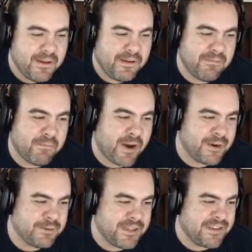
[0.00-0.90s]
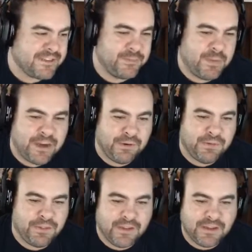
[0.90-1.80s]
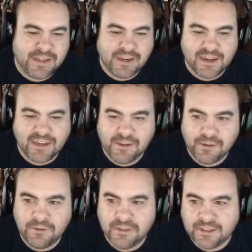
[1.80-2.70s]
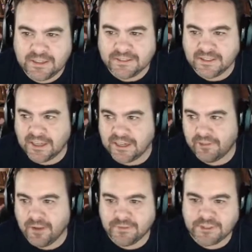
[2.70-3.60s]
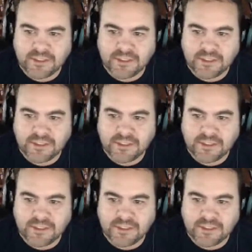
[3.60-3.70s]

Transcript: Brad was asked about the NIL. He said that he loves it.